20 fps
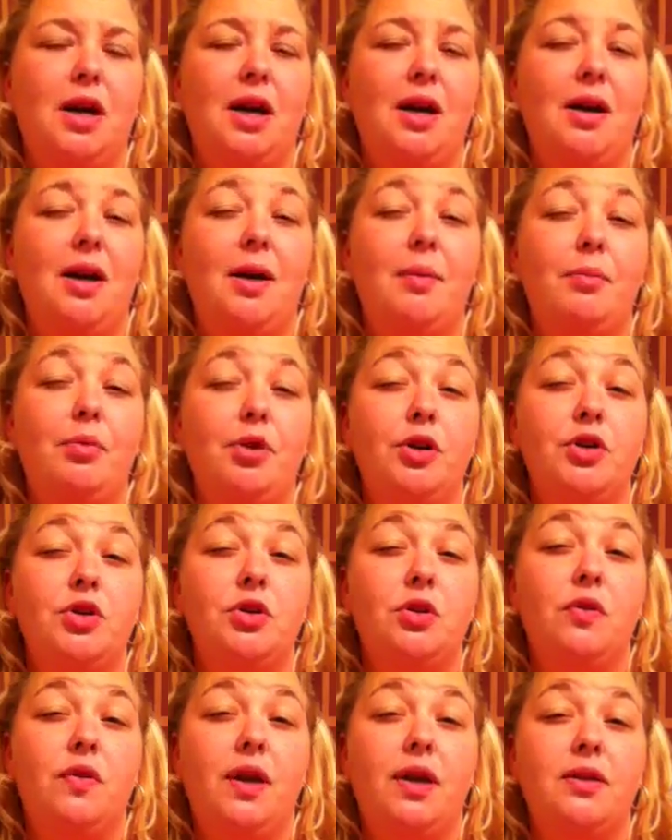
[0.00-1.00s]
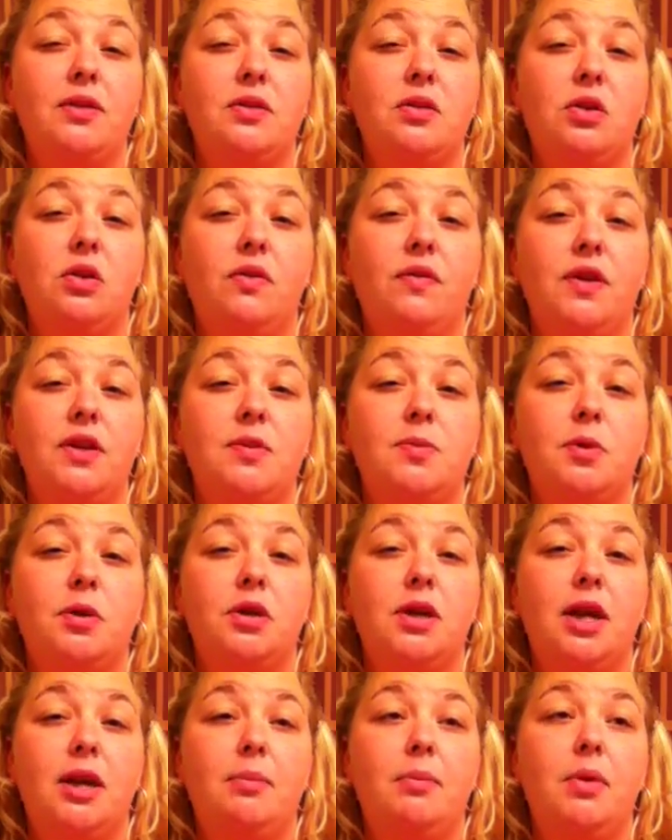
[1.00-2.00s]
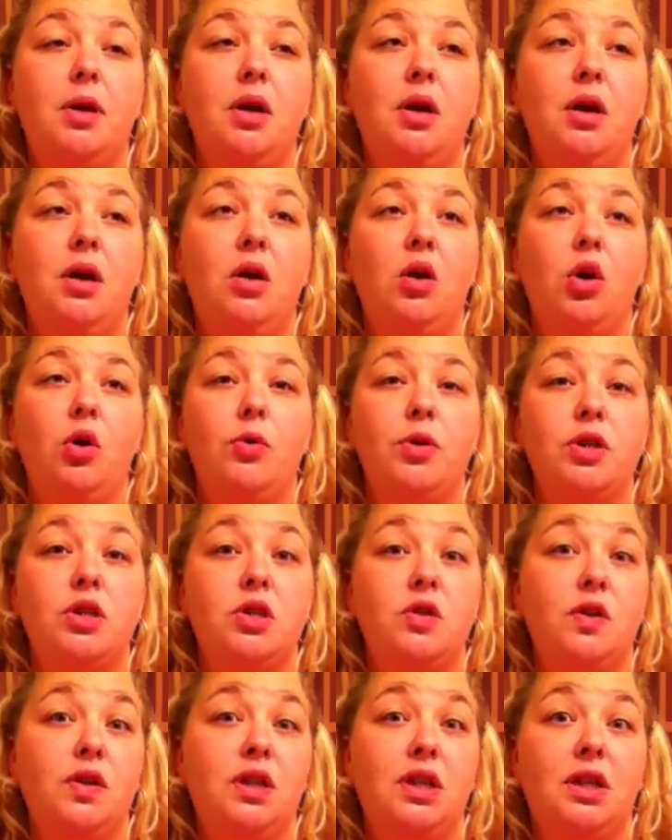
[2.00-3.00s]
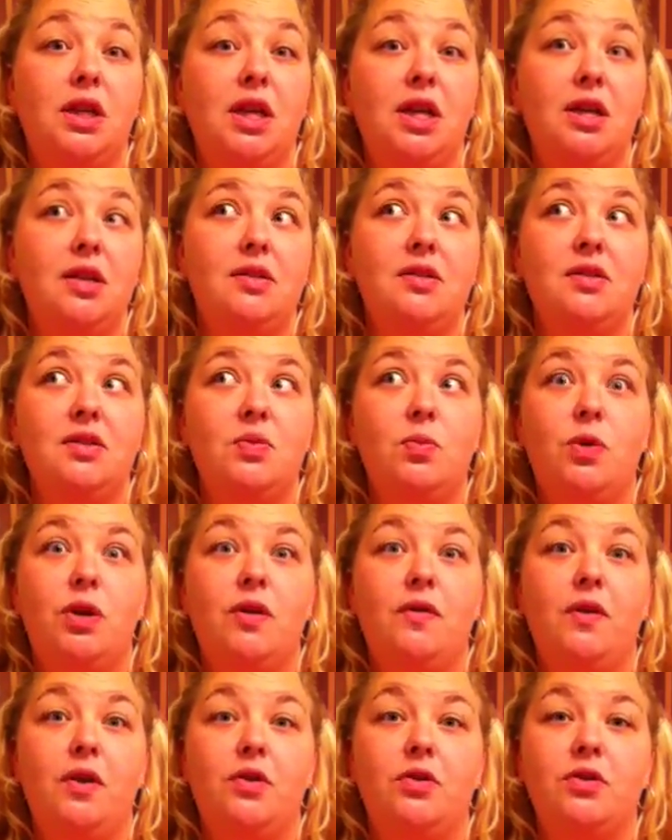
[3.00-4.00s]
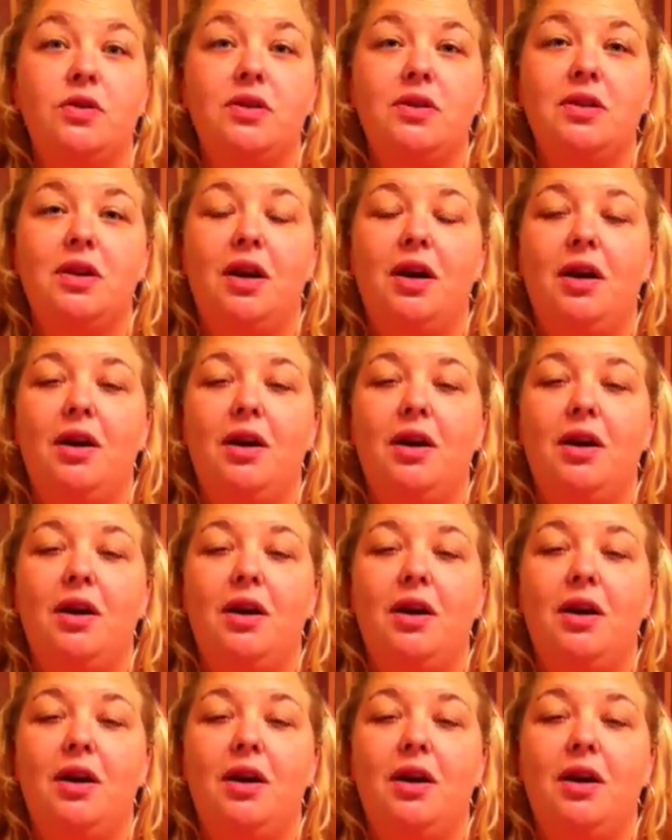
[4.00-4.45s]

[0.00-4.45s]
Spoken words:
I'm pretty sure that's her Facebook name, or Restricted Ken's, one of those.